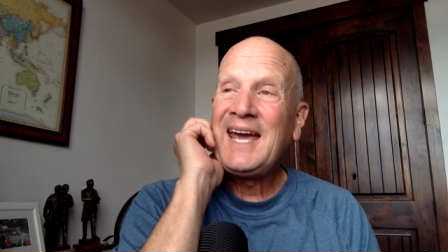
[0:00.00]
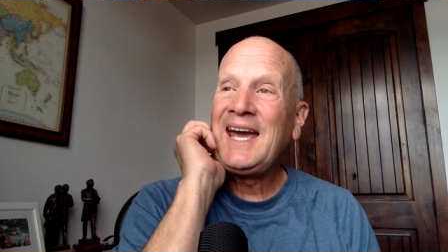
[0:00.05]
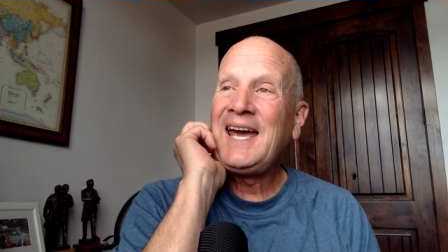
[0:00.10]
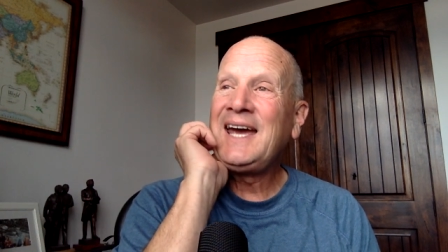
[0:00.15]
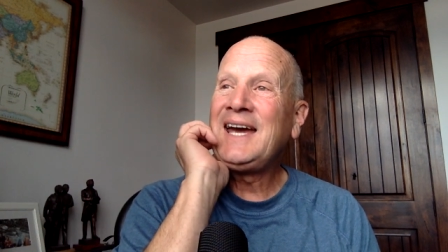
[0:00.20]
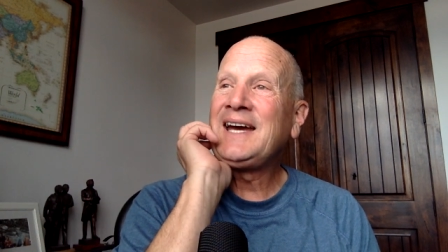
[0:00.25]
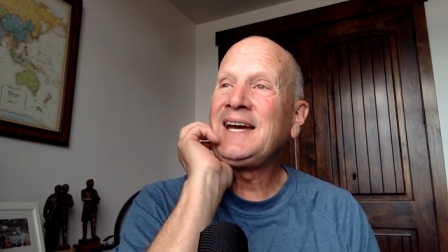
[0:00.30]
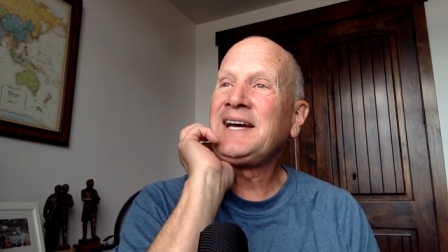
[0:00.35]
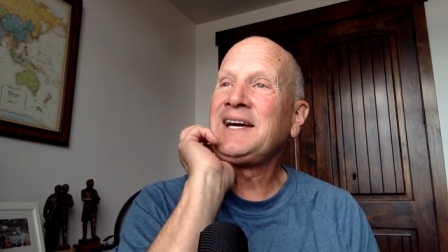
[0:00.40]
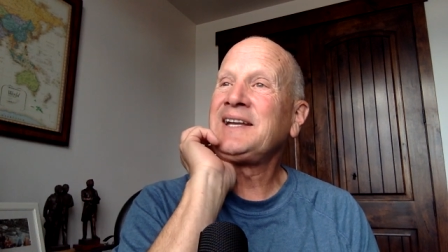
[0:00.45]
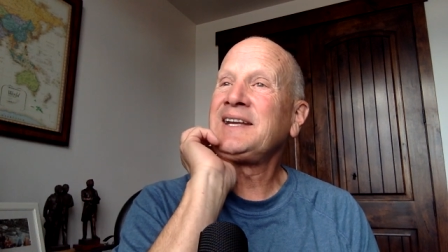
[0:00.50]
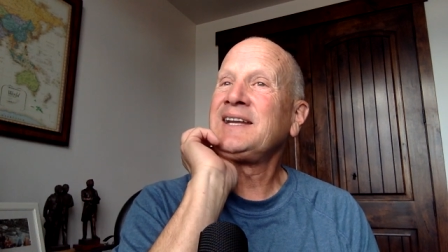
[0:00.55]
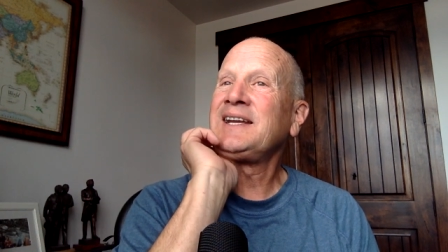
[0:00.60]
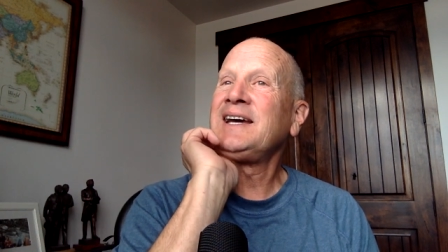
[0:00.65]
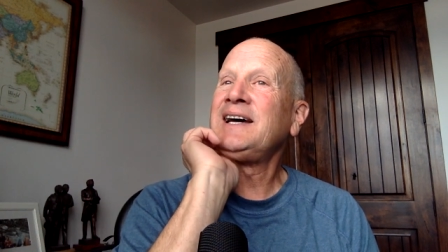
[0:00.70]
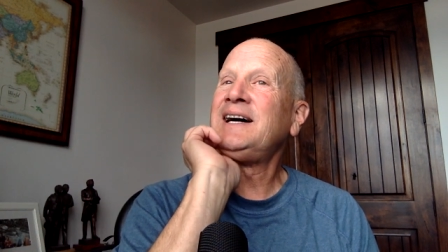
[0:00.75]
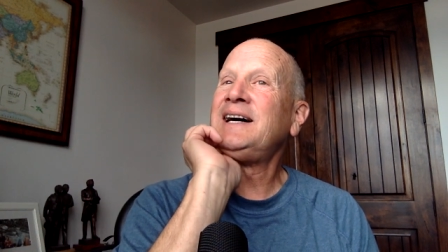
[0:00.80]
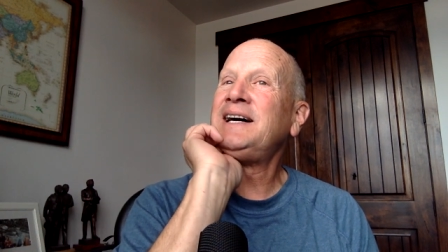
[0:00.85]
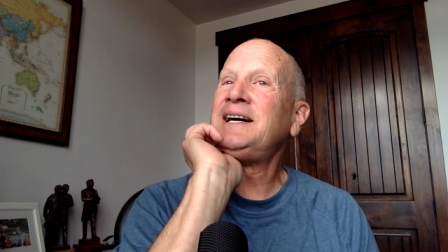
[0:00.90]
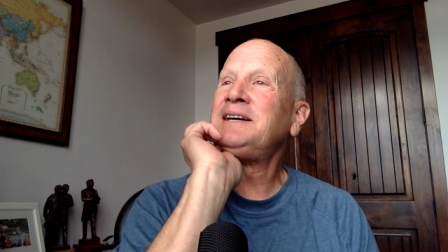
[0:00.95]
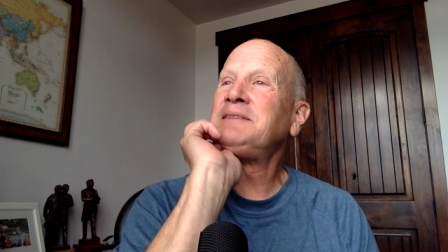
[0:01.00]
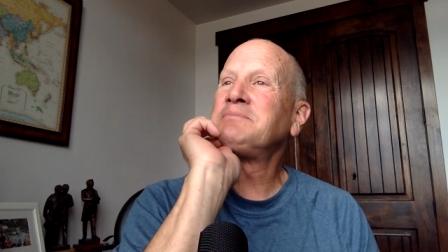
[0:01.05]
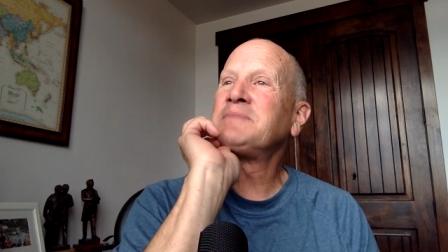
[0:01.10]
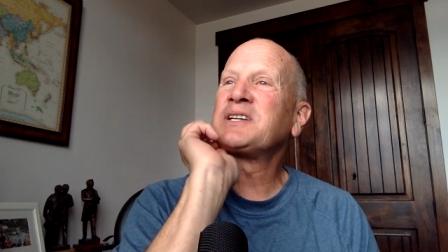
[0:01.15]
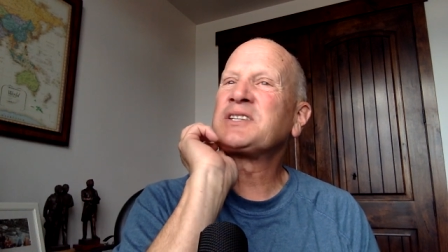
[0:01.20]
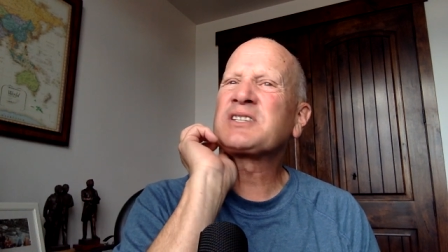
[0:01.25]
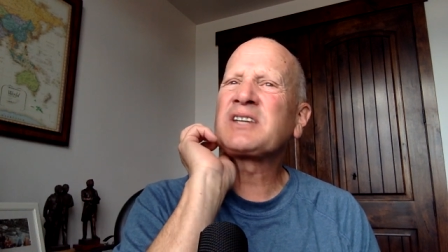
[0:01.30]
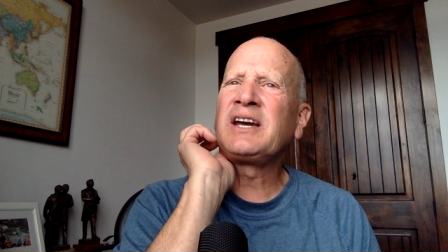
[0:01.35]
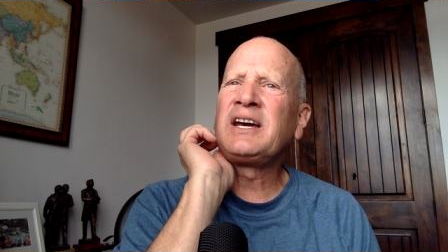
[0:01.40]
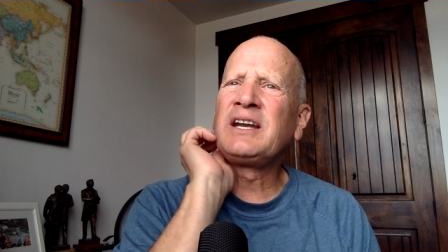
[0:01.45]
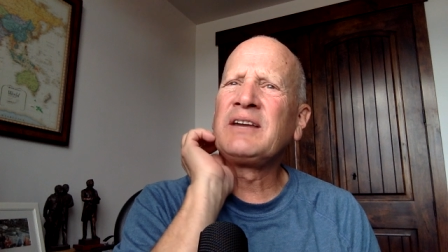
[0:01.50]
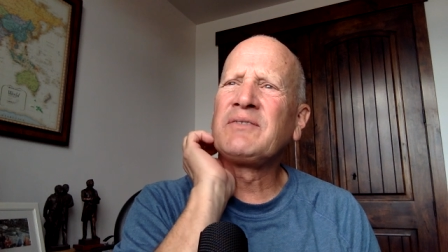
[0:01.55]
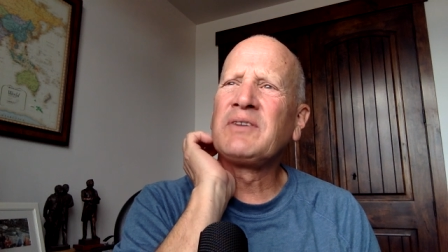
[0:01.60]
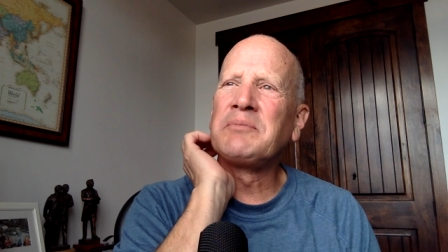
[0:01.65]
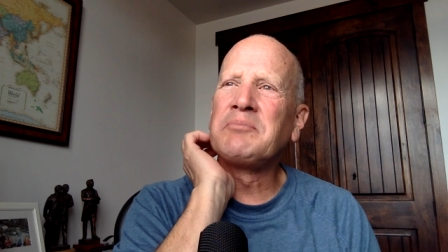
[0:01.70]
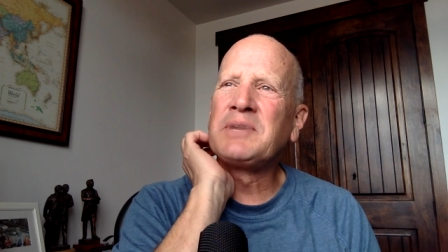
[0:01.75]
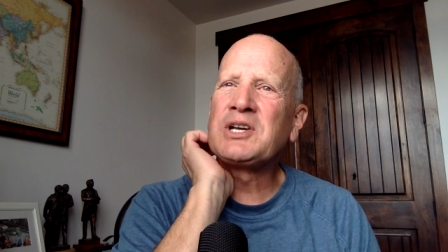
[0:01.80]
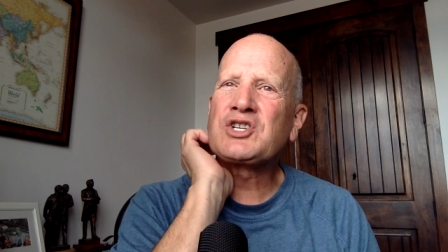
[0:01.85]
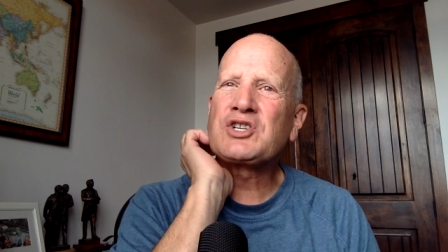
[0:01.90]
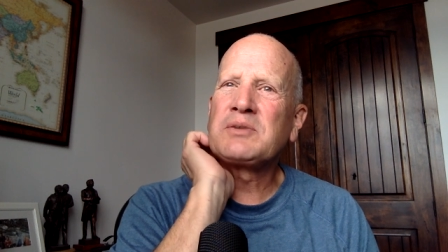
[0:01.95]
and uh, it's kind of a
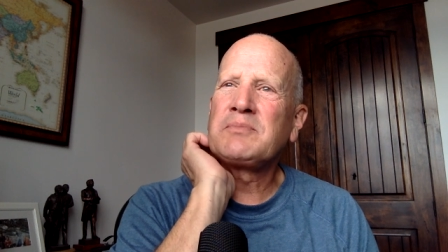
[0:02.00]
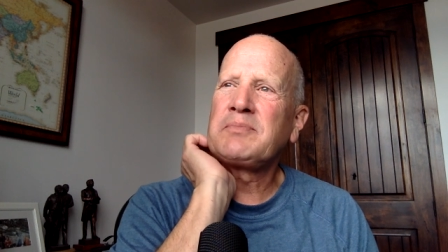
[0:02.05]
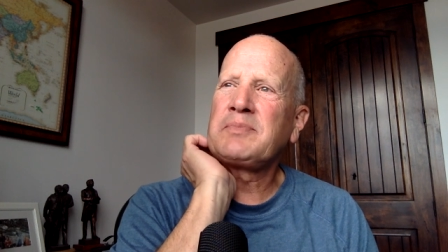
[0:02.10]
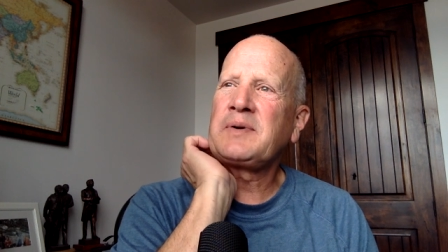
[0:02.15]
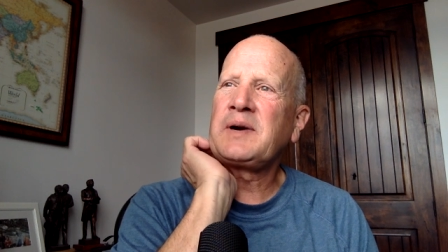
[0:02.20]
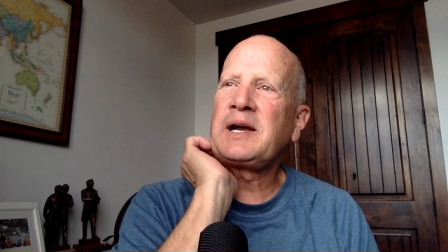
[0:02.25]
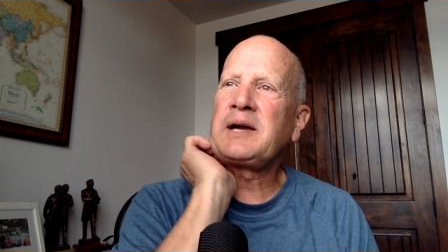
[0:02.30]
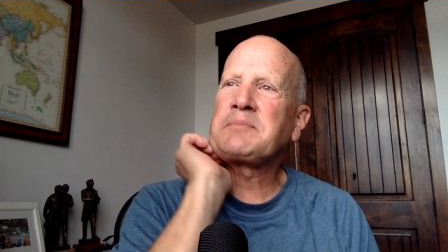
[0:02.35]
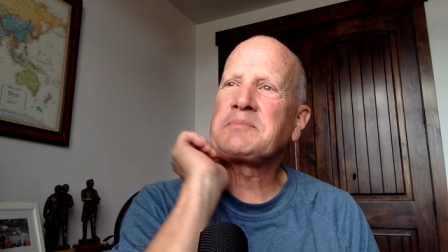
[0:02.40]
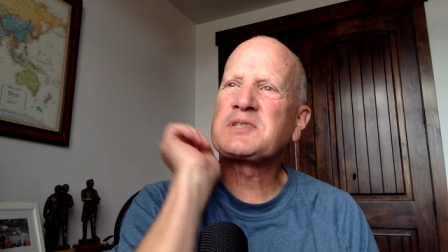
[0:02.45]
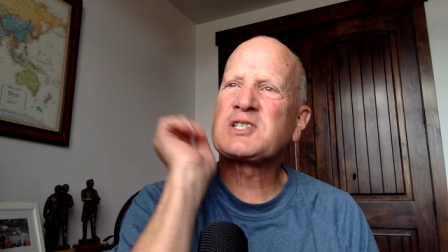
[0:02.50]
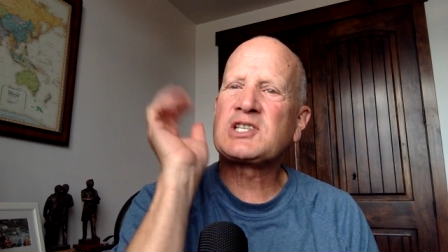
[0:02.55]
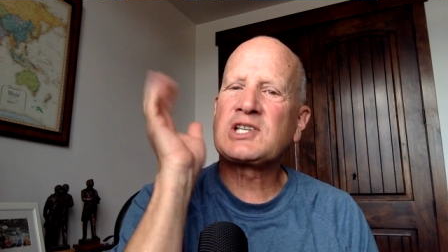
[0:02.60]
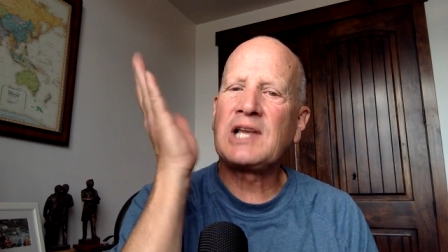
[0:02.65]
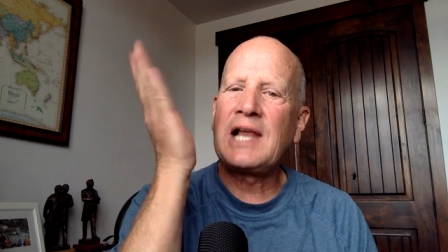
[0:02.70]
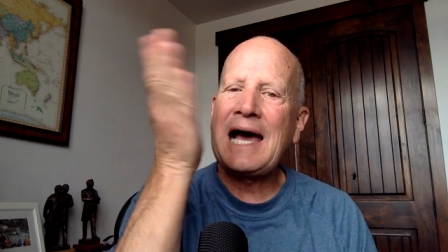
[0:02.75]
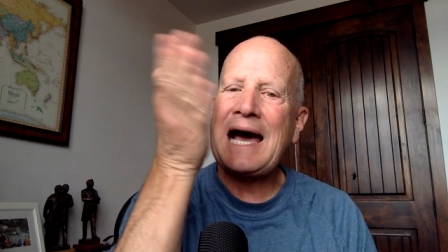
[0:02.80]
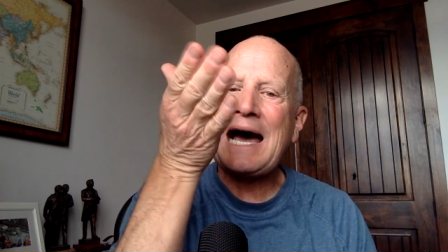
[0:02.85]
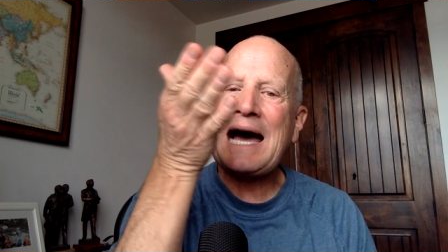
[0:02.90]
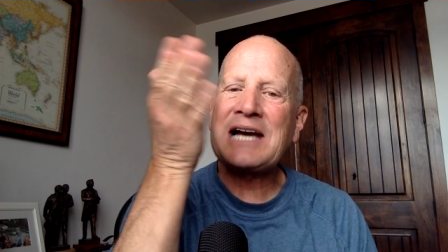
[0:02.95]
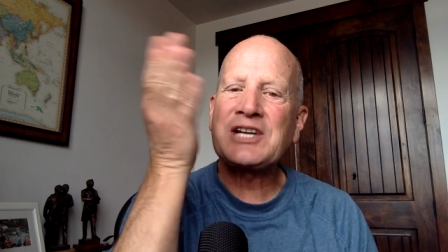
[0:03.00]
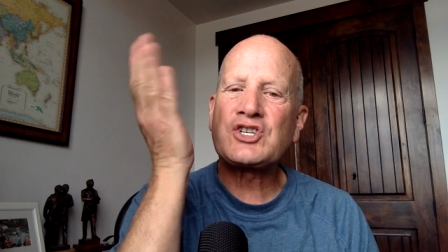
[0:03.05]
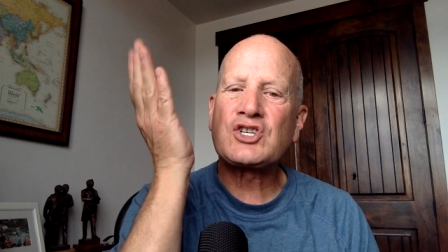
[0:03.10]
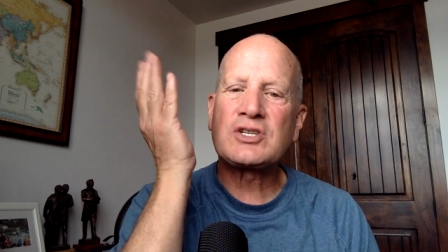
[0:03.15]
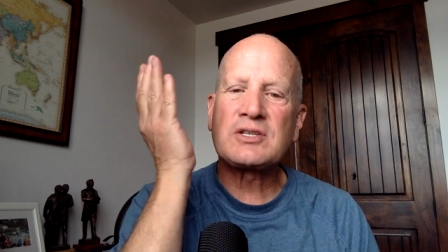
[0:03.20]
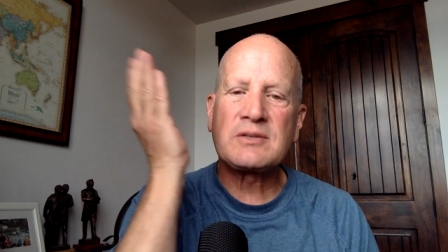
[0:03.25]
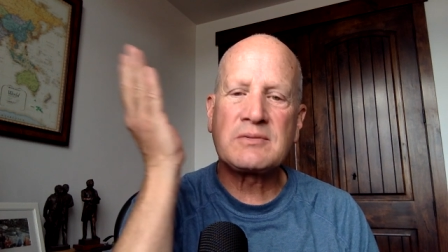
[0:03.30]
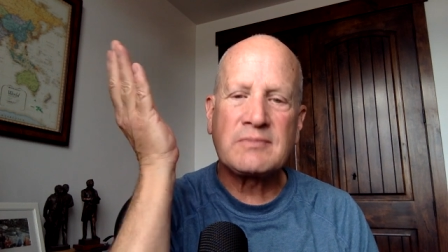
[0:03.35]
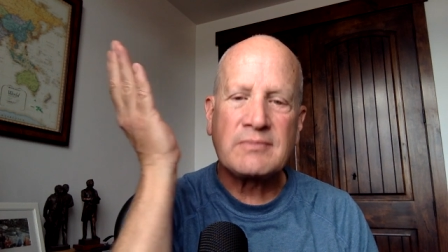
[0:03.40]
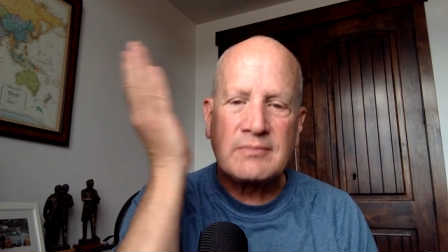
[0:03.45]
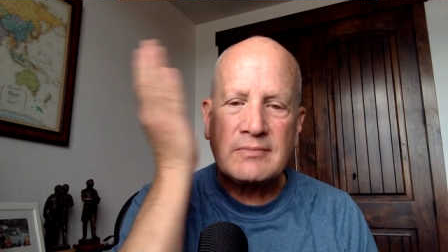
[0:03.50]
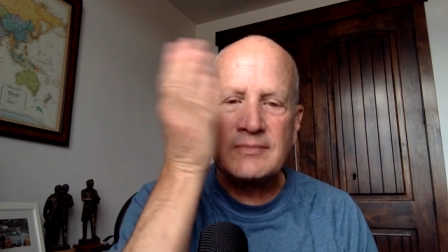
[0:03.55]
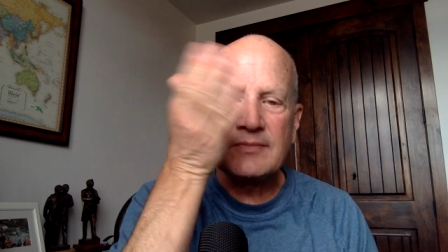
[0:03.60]
mission prep slash